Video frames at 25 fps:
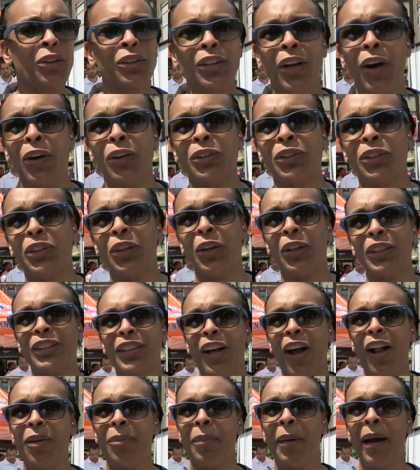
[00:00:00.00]
Who knows? You know,
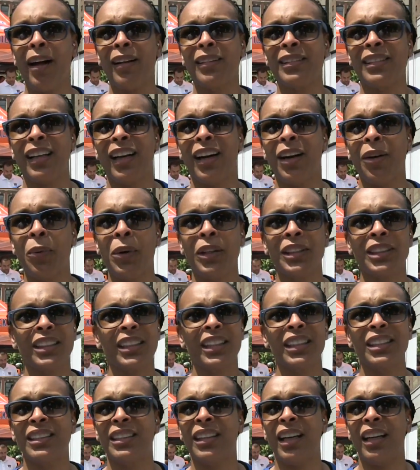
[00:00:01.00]
it's all about what
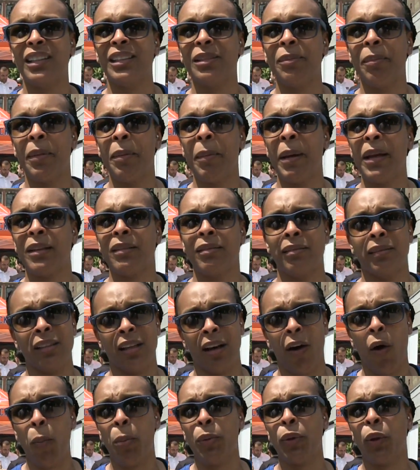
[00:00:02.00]
she's done
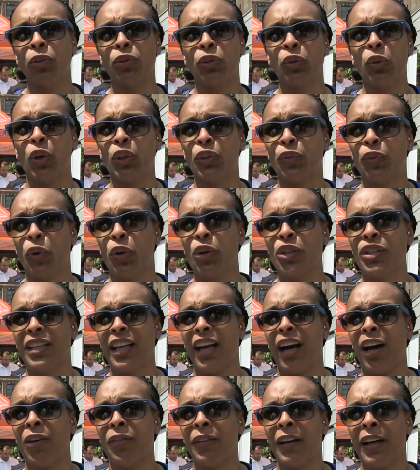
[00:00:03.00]
to open those doors for
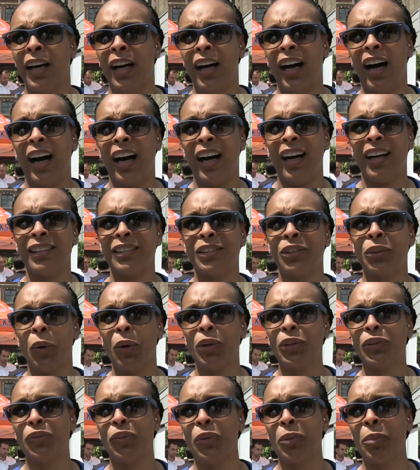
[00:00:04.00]
herself.
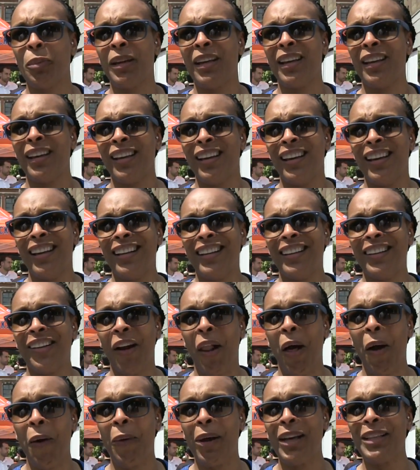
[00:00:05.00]
Doors for me,
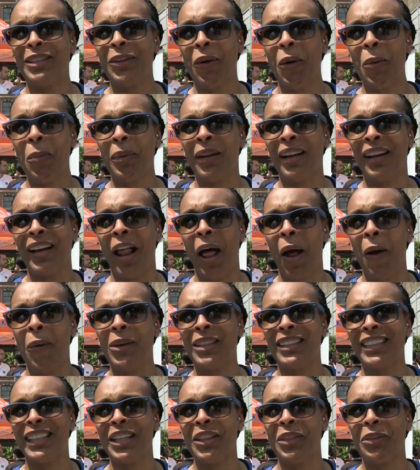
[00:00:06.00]
they're always open and I
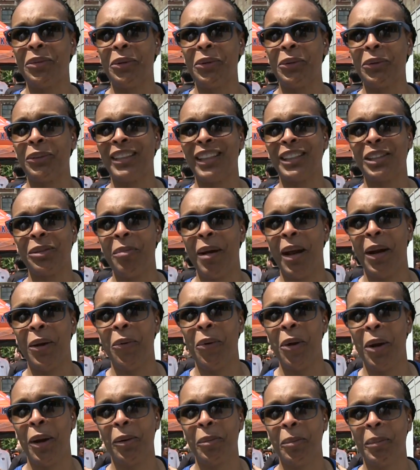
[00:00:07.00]
always get through. It doesn't
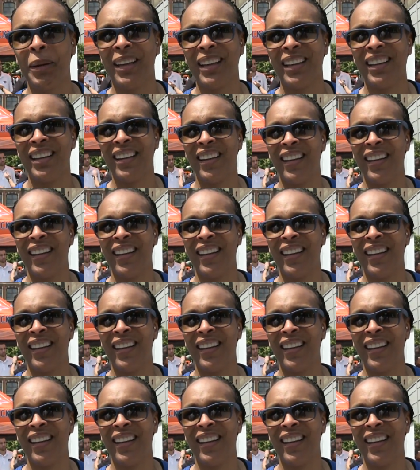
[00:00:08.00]
matter where it'll be.